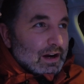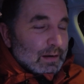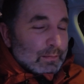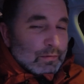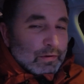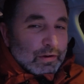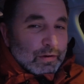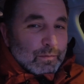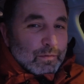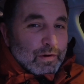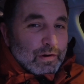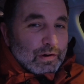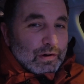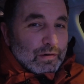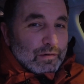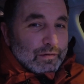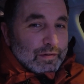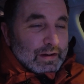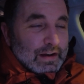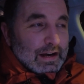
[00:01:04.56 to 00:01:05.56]
I'm gonna walk
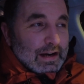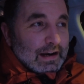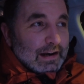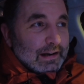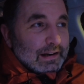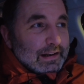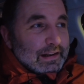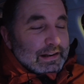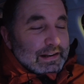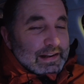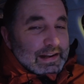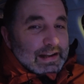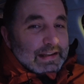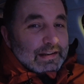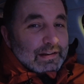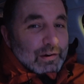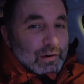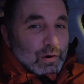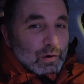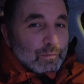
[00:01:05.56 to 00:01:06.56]
over there,
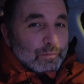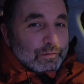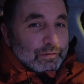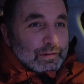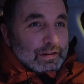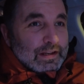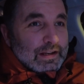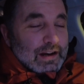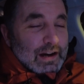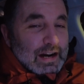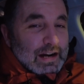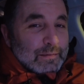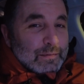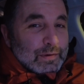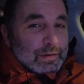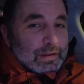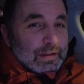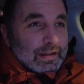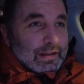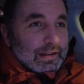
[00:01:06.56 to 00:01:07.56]
and hopefully I
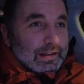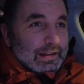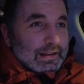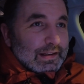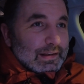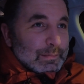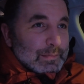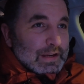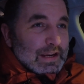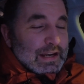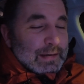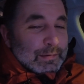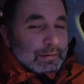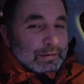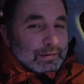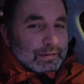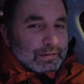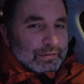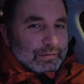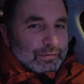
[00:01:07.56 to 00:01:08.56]
will be
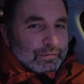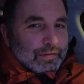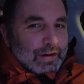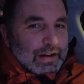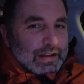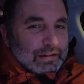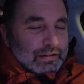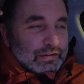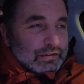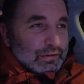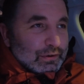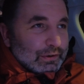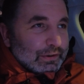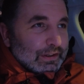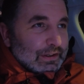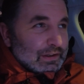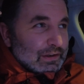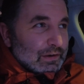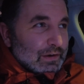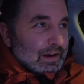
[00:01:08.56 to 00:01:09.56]
able to find the shot.
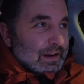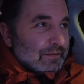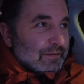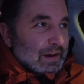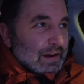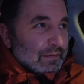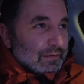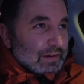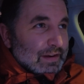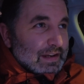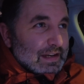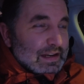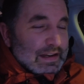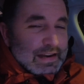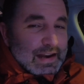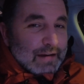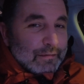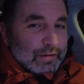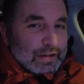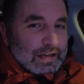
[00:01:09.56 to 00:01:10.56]
You know, I've
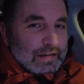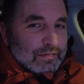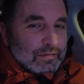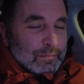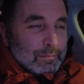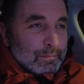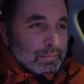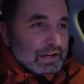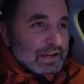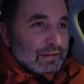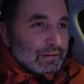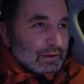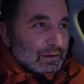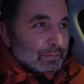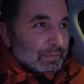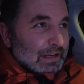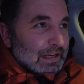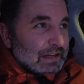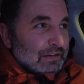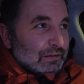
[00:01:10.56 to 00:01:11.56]
never even been to the
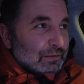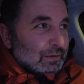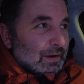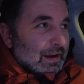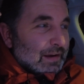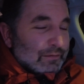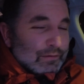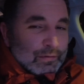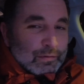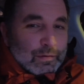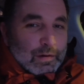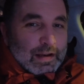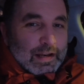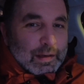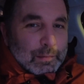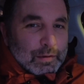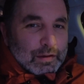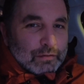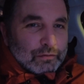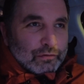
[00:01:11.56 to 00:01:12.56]
place, so I have to do a
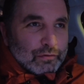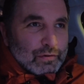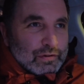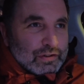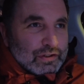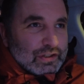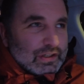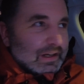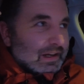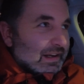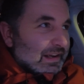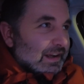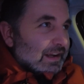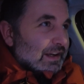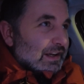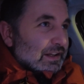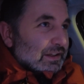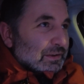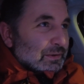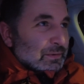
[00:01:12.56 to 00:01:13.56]
little bit of searching
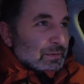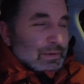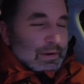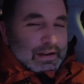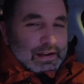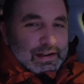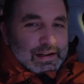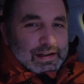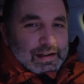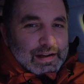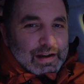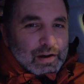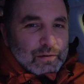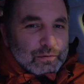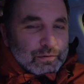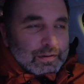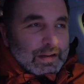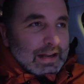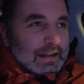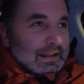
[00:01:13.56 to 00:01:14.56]
to how
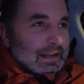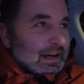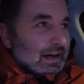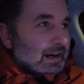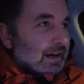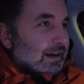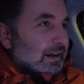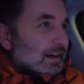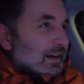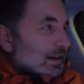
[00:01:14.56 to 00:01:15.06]
to get there.